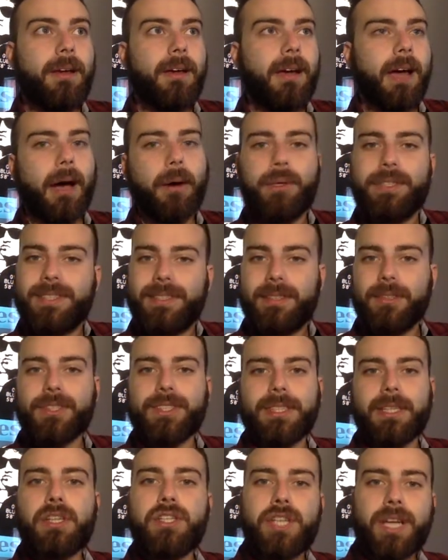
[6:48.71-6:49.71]
I would still
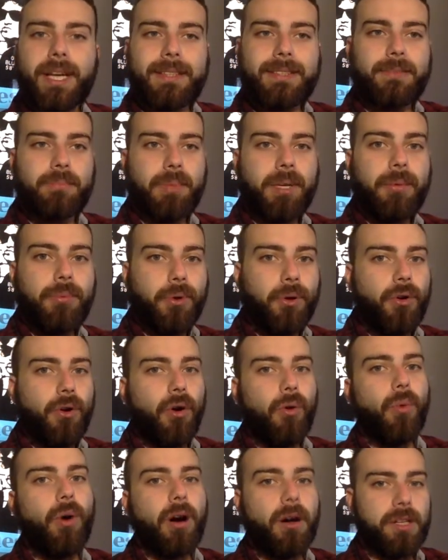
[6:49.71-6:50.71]
suggest people go
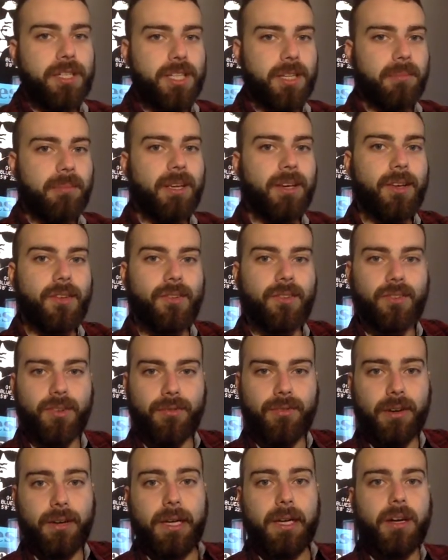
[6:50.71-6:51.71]
watch it because it's a
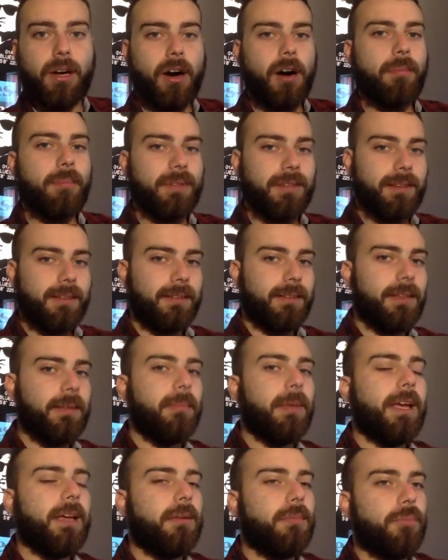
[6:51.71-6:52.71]
very competently
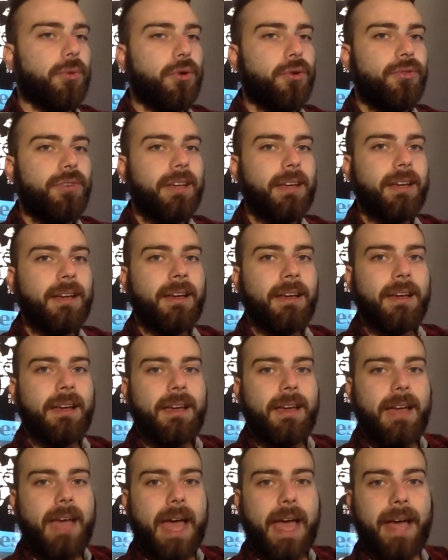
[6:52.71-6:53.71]
made movie
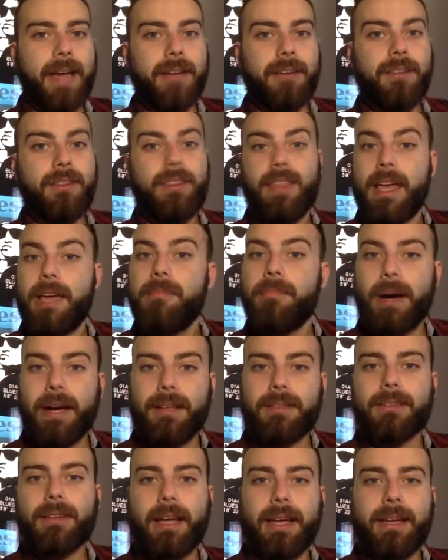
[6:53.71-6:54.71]
and they
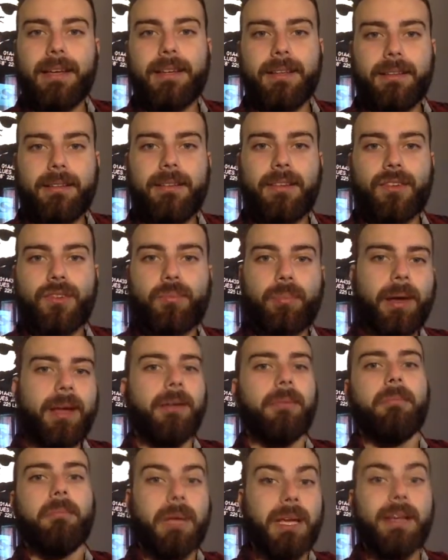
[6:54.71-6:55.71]
might like it
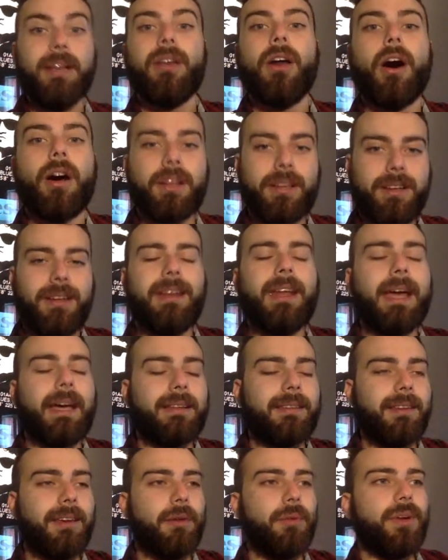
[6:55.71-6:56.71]
despite me not
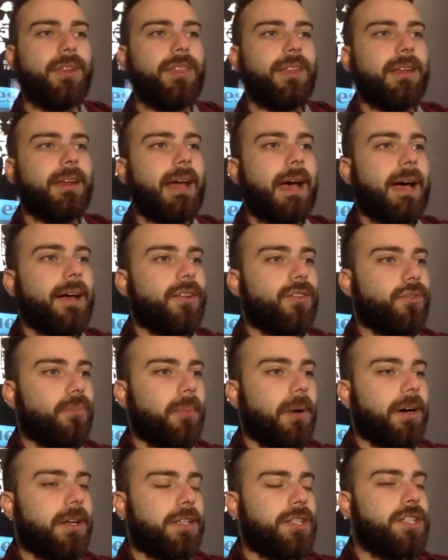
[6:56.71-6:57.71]
connecting with it as
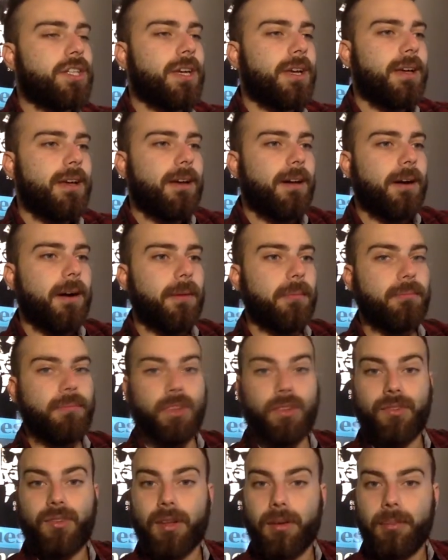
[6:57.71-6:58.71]
much.
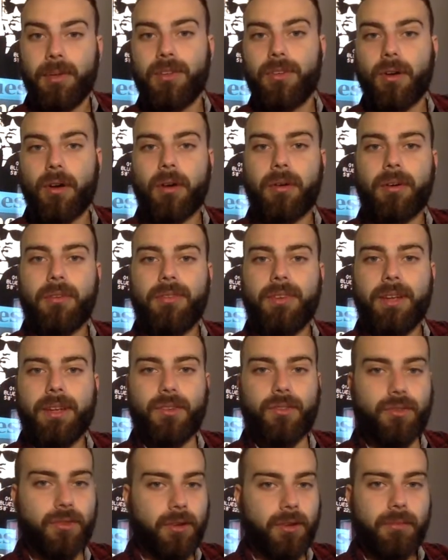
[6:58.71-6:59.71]
The cinematography
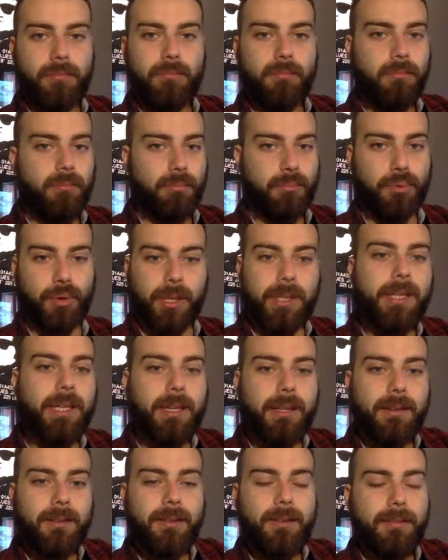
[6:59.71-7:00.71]
is
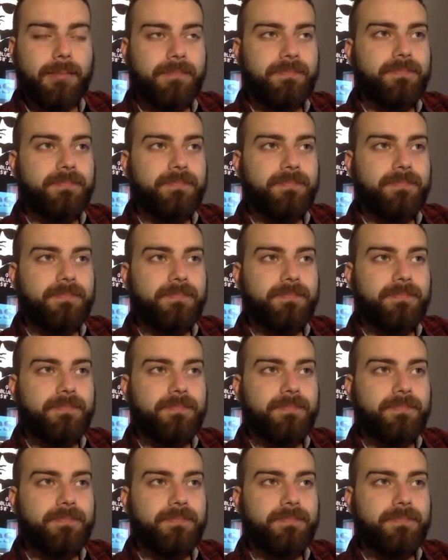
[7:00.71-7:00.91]
brilliant.